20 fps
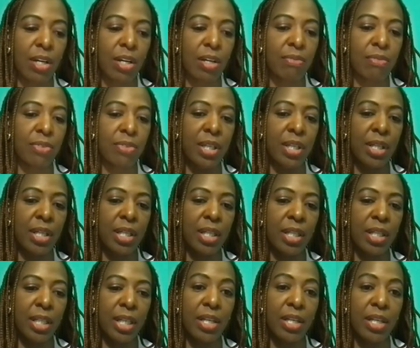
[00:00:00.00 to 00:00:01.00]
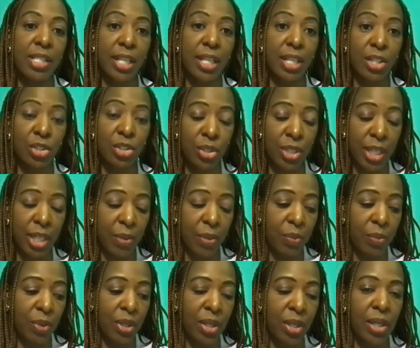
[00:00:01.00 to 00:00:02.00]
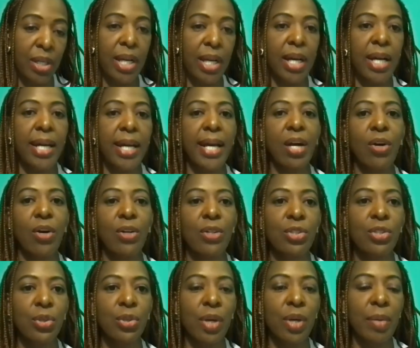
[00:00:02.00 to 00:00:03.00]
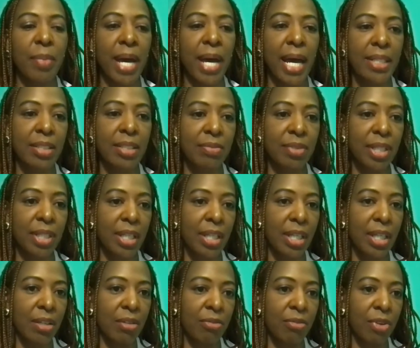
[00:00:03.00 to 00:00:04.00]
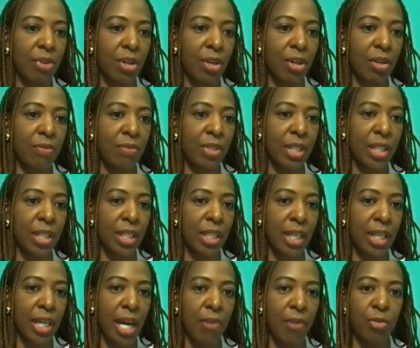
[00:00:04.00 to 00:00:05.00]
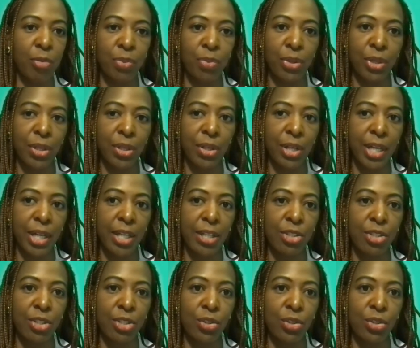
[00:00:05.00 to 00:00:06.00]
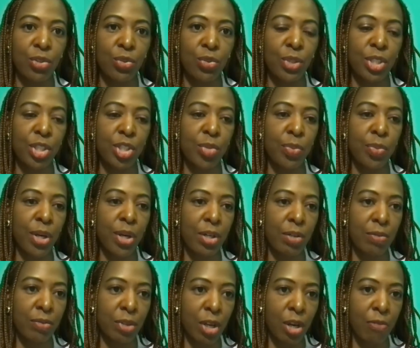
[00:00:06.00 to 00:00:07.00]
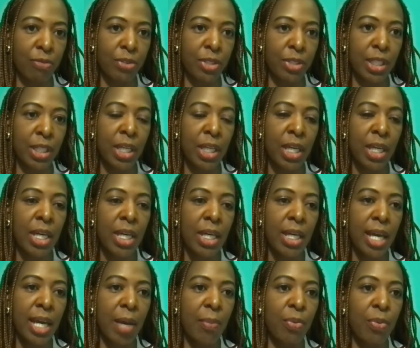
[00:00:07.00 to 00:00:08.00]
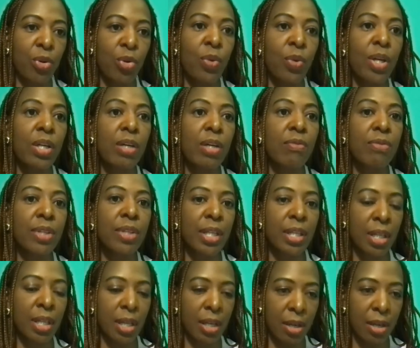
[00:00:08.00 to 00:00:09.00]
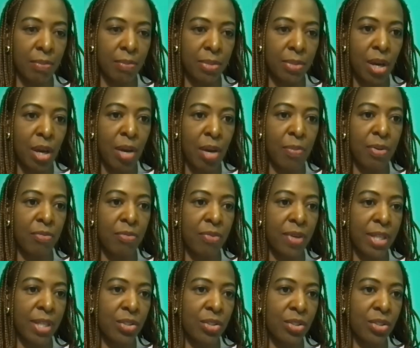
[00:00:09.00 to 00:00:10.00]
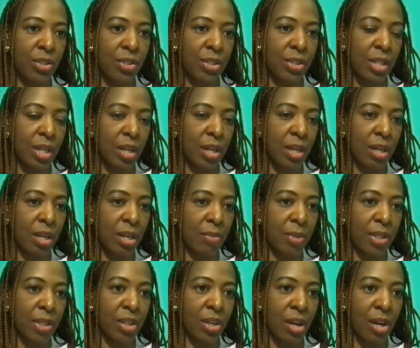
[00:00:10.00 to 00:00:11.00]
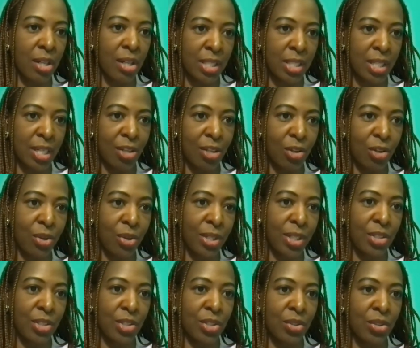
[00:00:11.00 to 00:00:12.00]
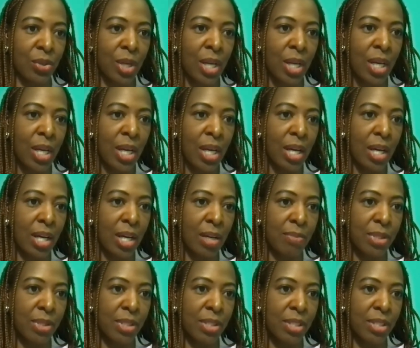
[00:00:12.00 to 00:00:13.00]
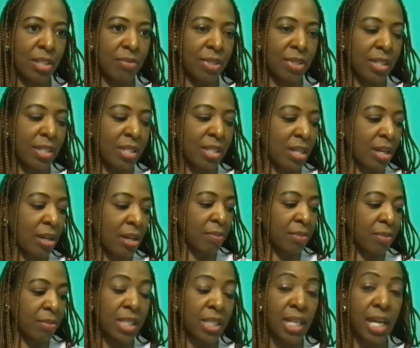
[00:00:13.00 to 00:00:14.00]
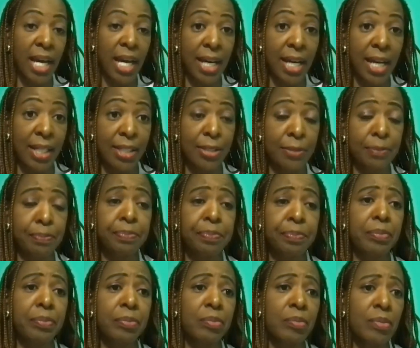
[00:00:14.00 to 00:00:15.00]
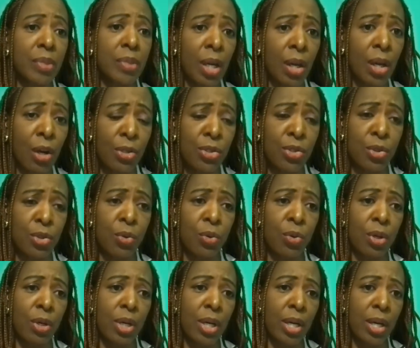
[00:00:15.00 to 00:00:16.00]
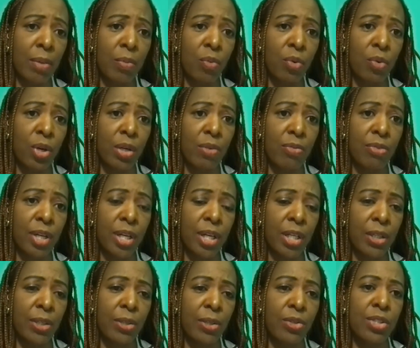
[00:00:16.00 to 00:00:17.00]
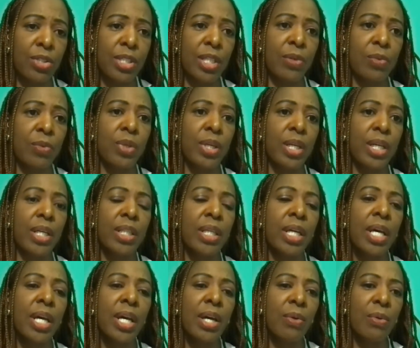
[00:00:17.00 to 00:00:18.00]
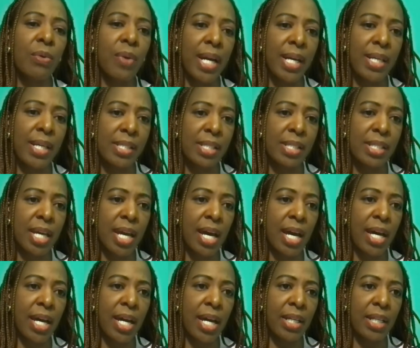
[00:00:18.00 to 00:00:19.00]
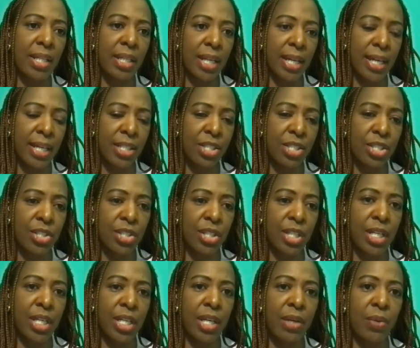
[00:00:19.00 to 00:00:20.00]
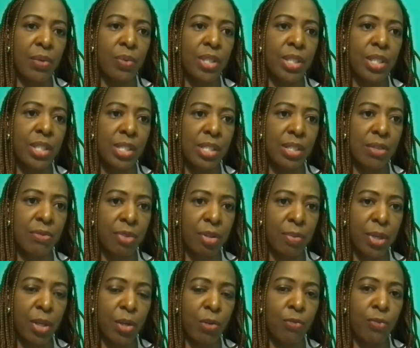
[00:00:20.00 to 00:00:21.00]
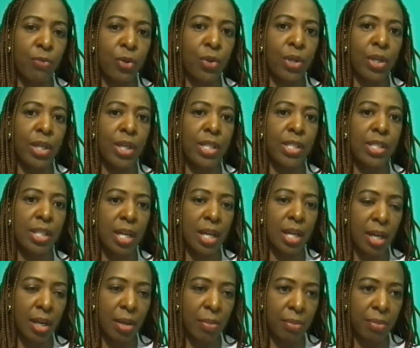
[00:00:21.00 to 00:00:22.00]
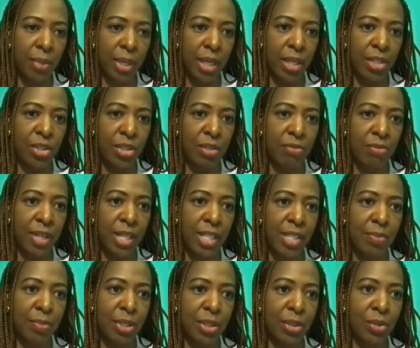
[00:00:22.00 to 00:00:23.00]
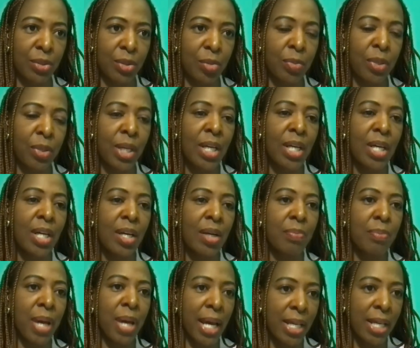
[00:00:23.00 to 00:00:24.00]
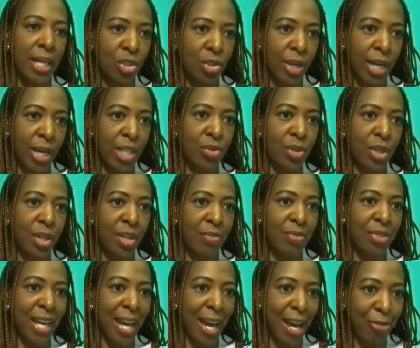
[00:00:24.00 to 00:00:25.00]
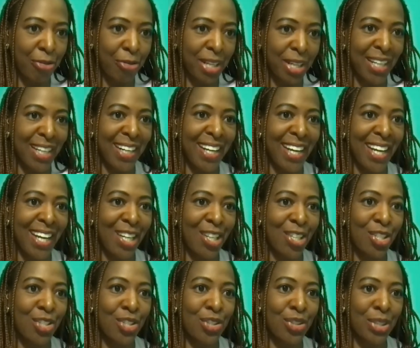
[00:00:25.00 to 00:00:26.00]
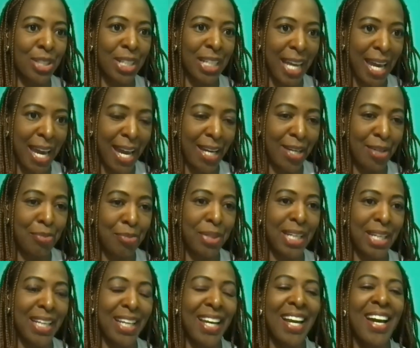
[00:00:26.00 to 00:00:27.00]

of the Lagos Angel Network. I also am actively involved in the Afropreneur Angels, which is part of Lofty Capital, one of the top investors on the continent, according to Stephen's slides. Also work very closely with Rising Tide in Nigeria, which is a female-focused angel investment group past graduate of the African Angel Academy,